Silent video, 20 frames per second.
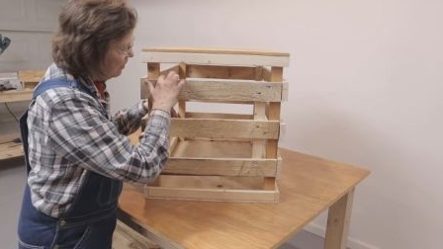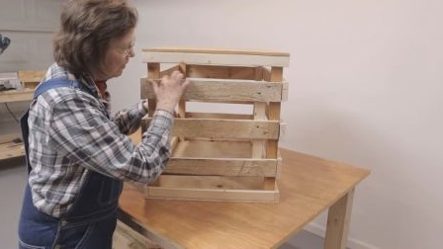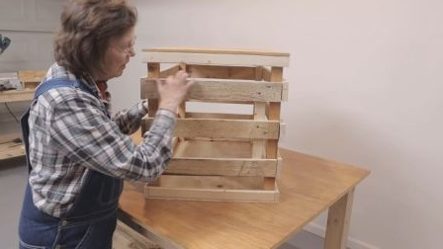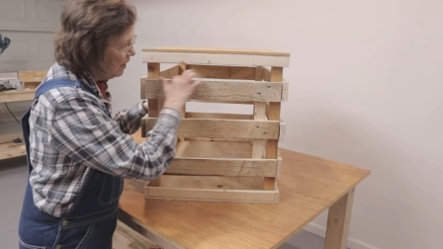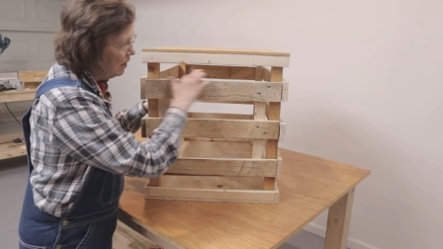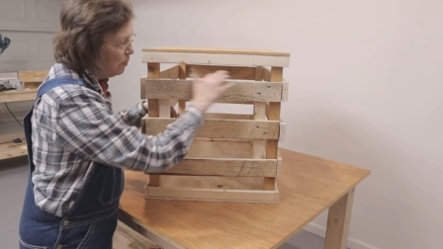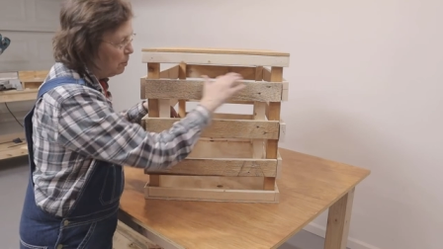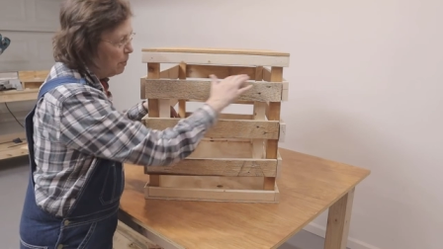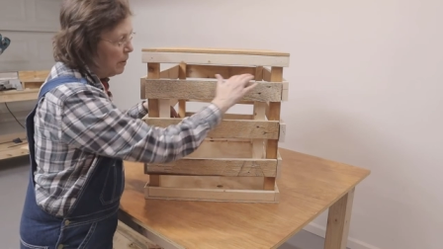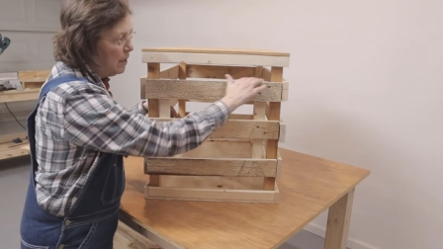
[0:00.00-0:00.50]

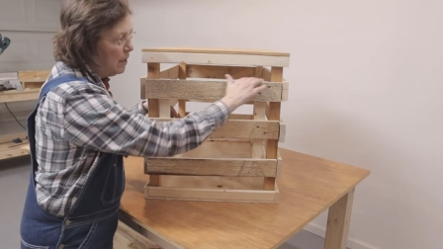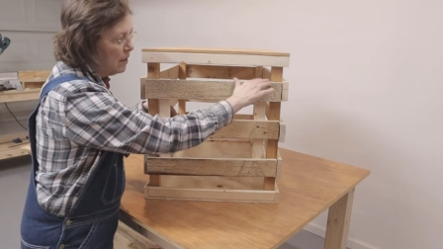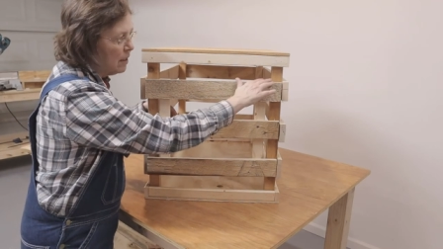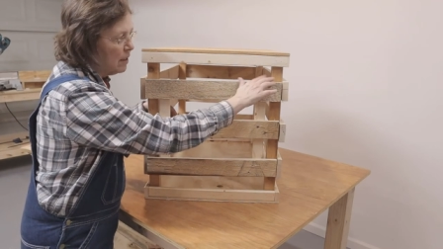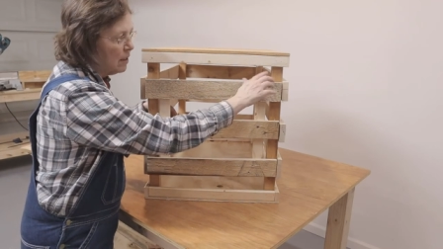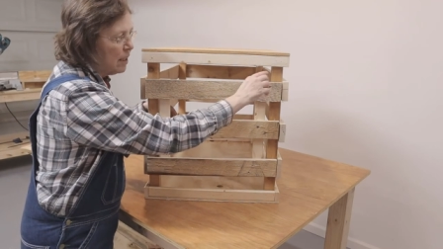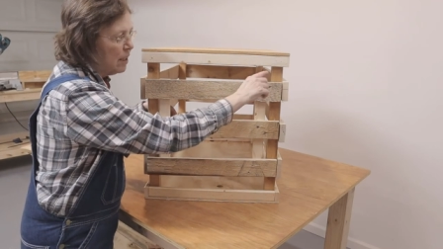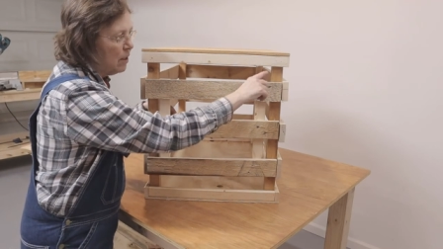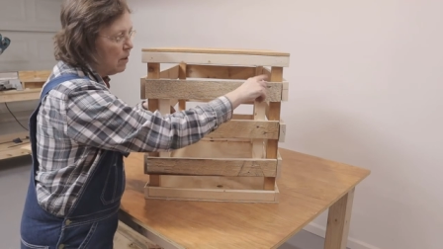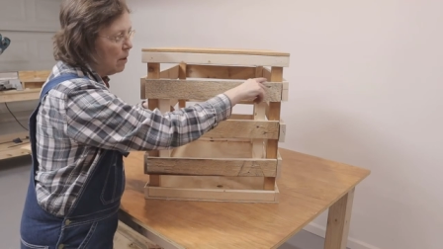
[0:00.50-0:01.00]
these
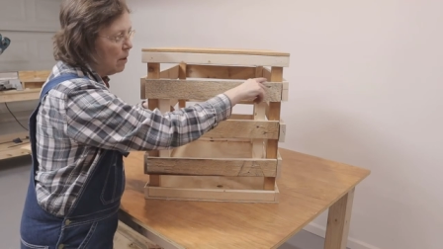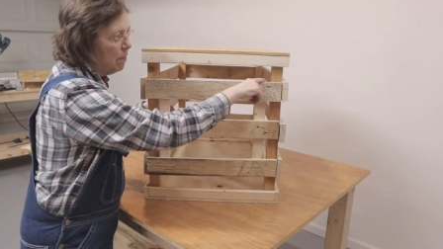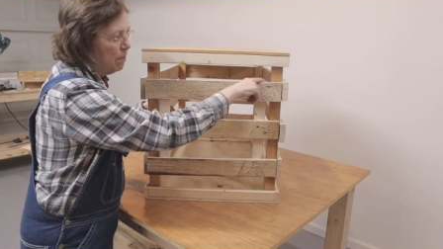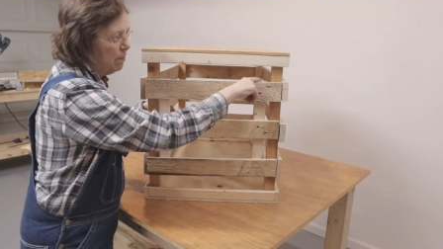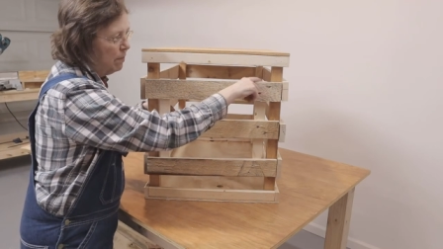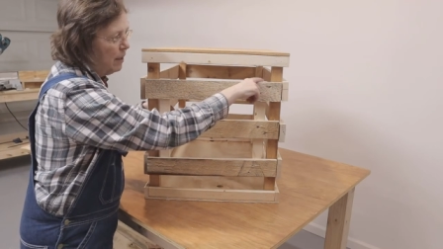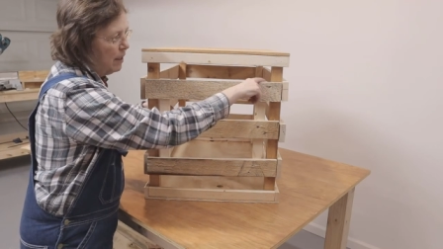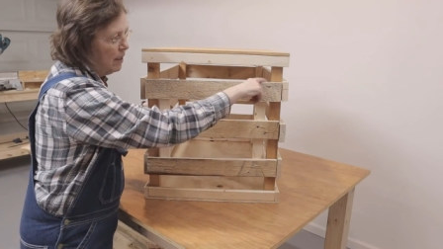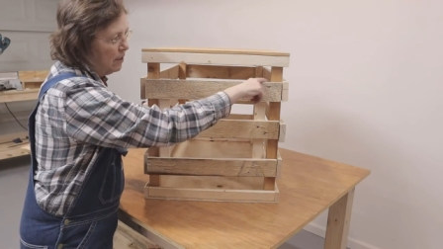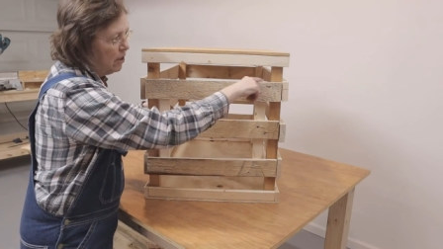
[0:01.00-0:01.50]
pieces here,
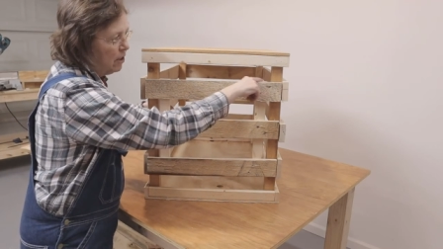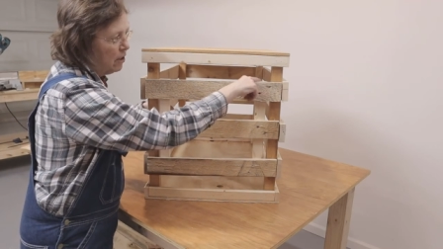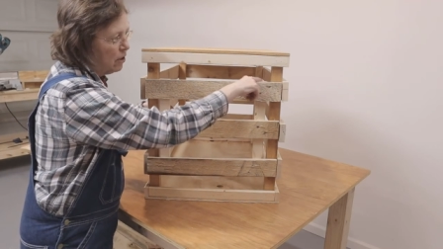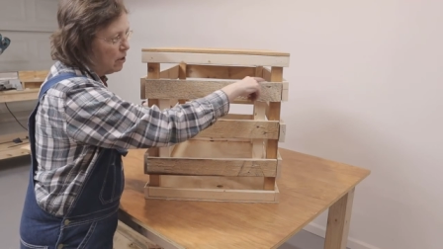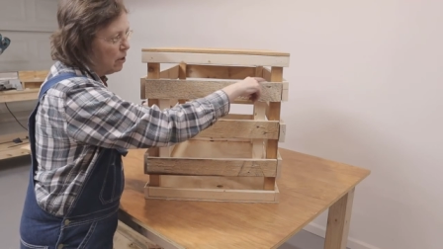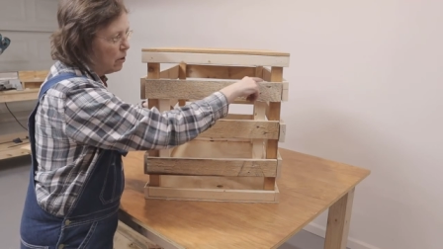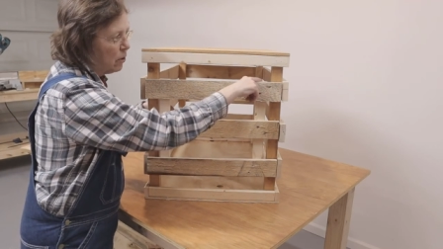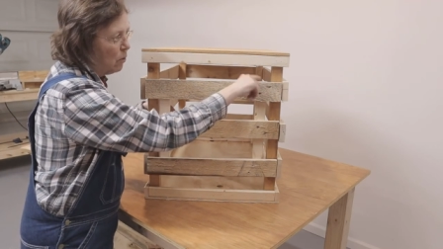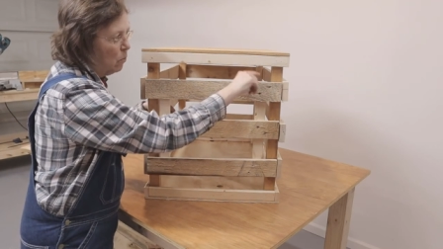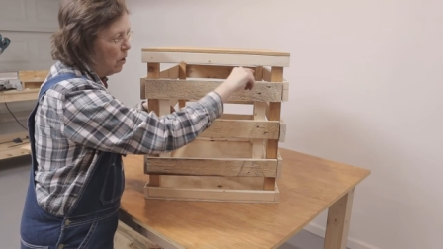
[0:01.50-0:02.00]
I just
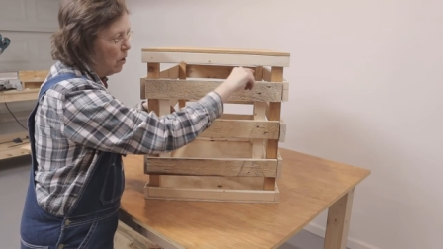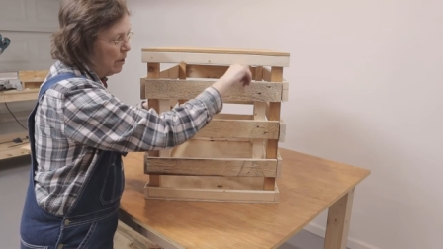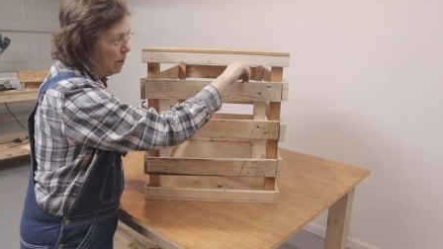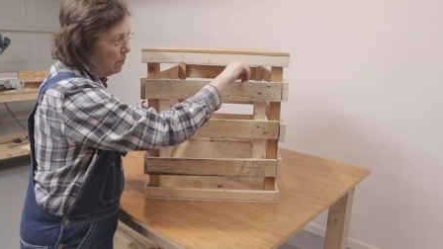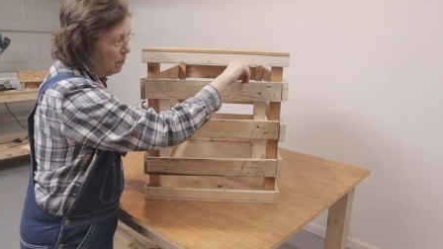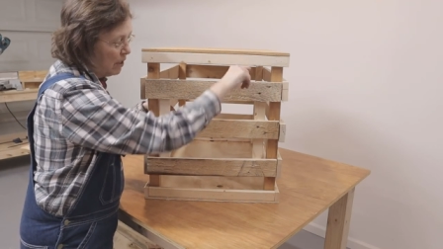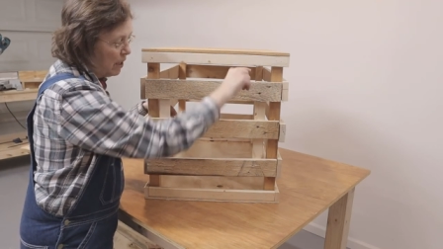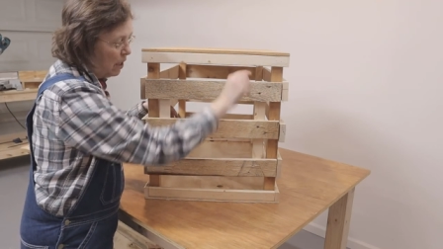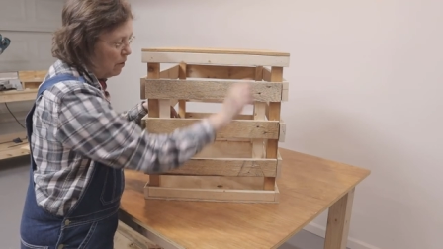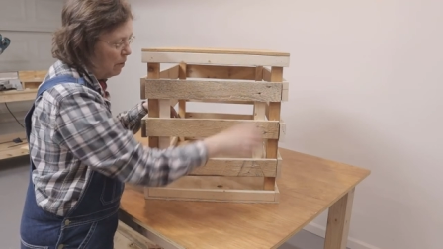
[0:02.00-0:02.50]
took the one
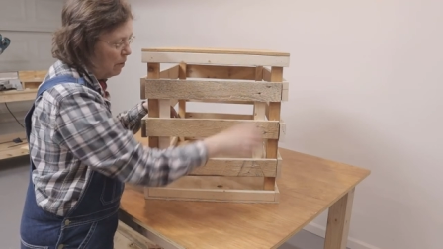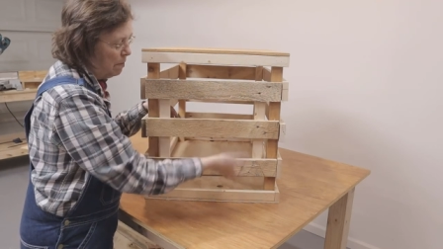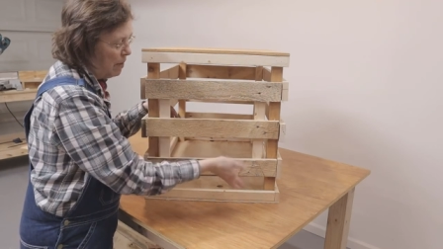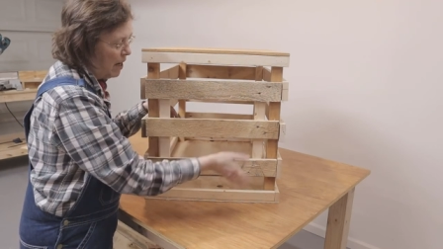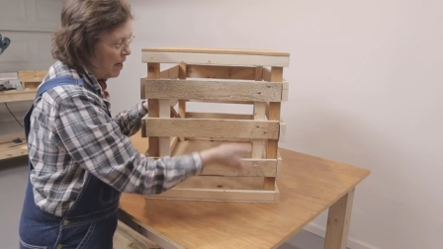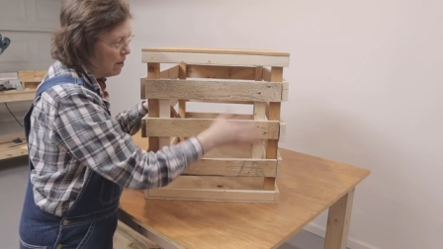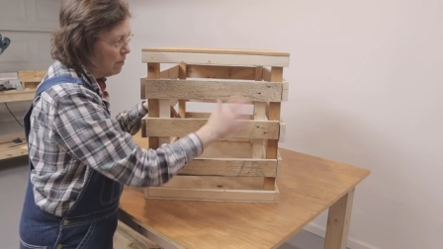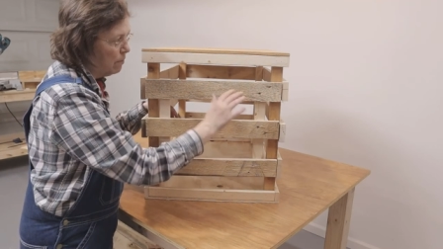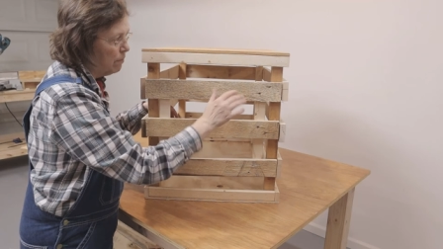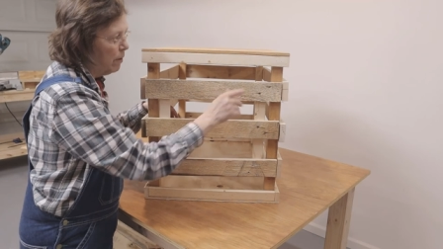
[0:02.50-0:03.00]
that was on the
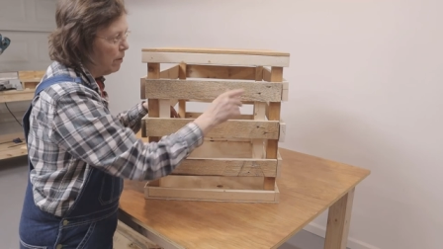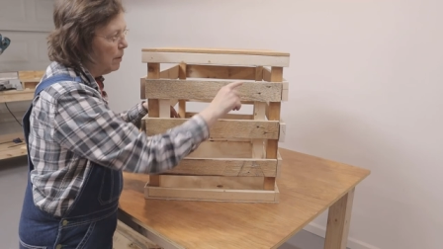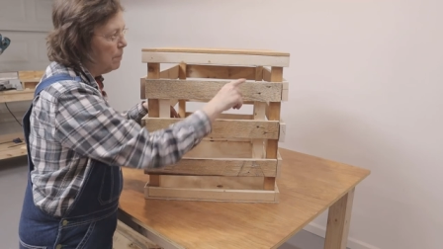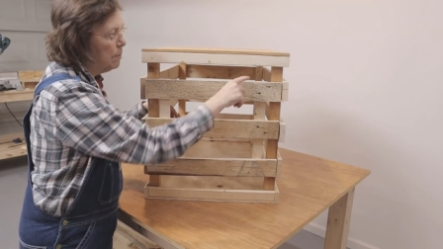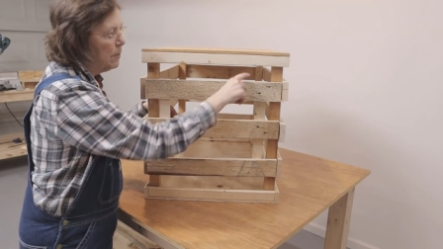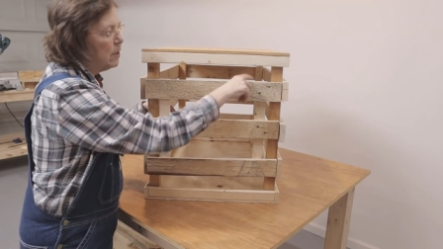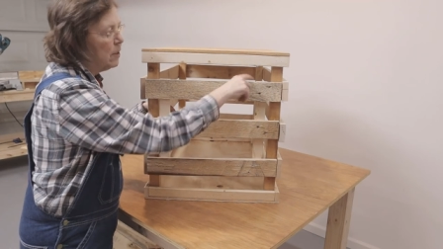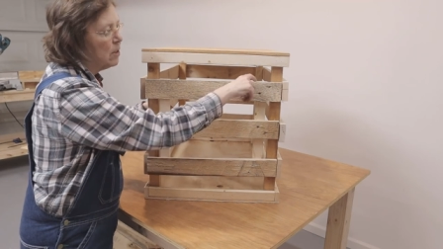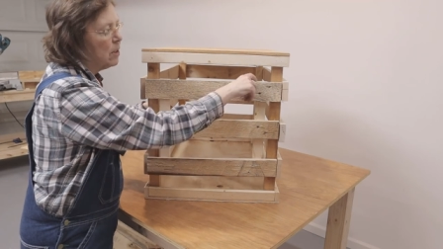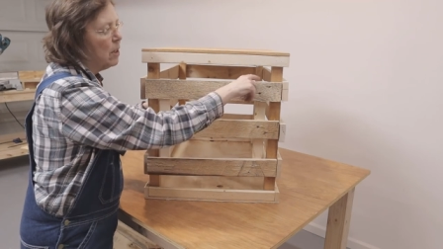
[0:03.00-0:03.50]
bottom,
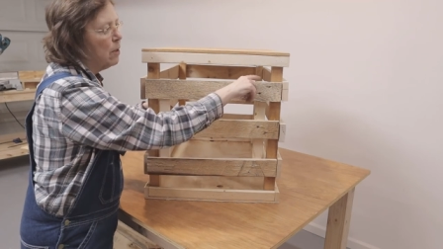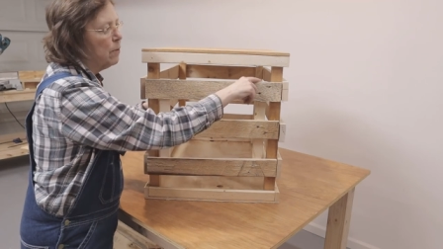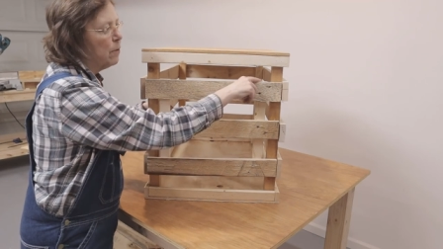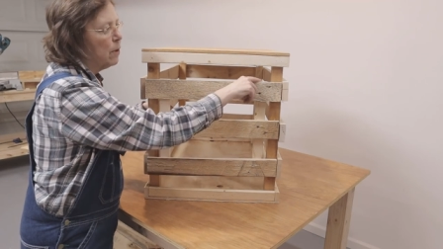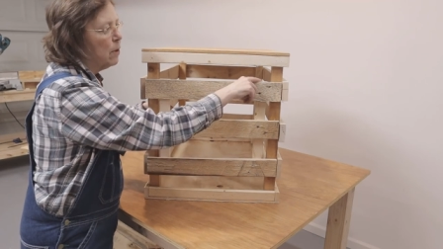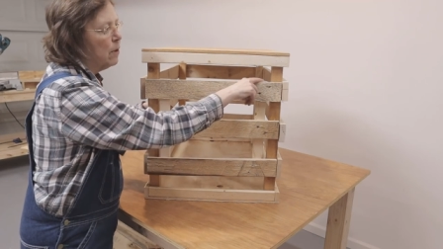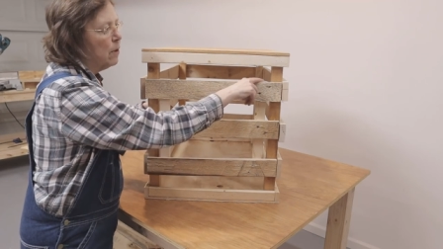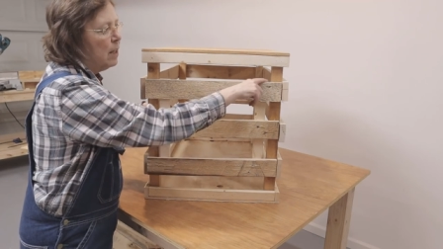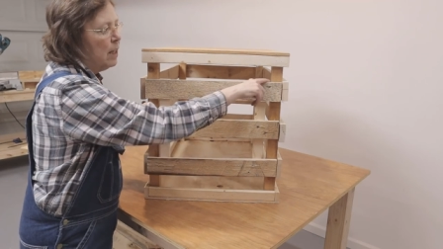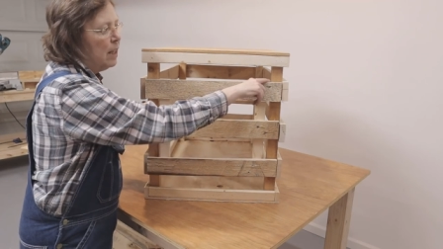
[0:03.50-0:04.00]
flipped this
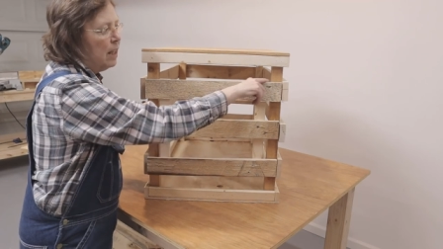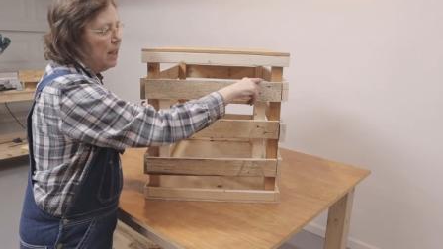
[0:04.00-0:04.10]
over,